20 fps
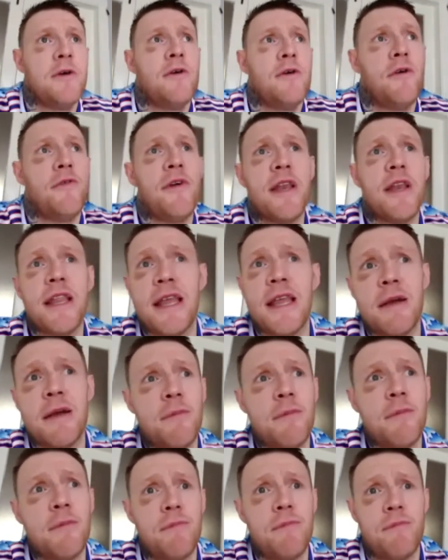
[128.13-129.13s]
of
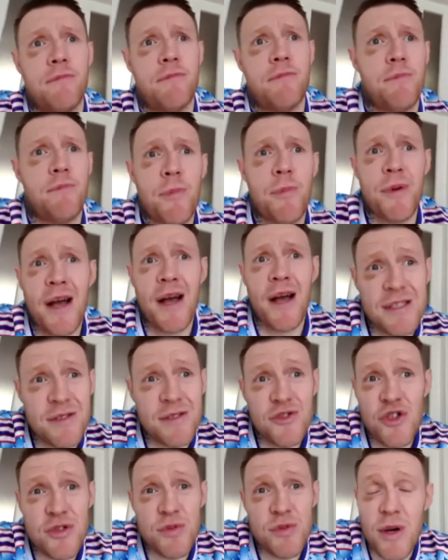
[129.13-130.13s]
anything, but because
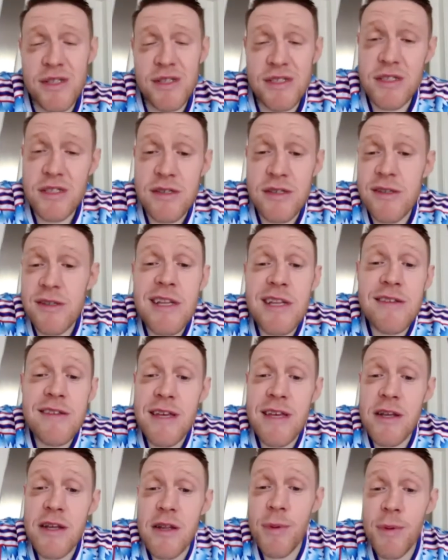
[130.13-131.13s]
it just didn't
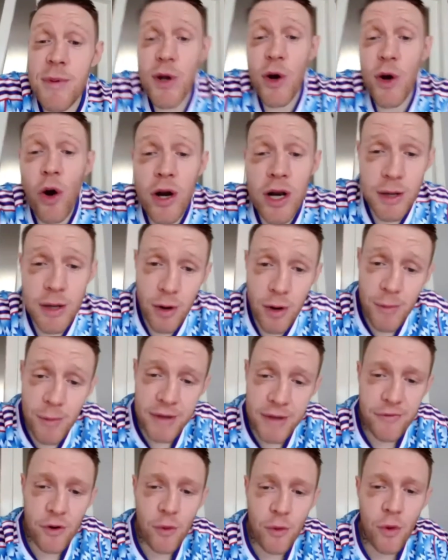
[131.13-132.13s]
seem to be going anywhere, man,
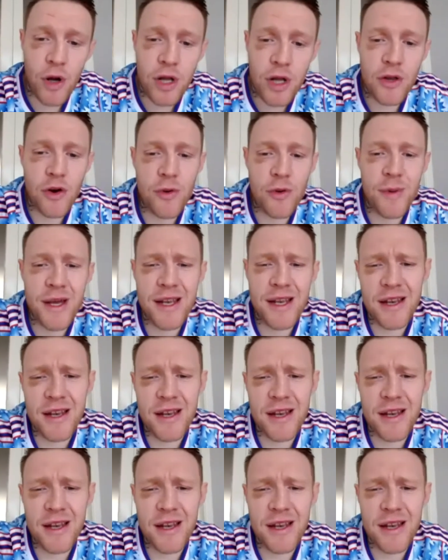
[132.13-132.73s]
for a while, you know what I mean?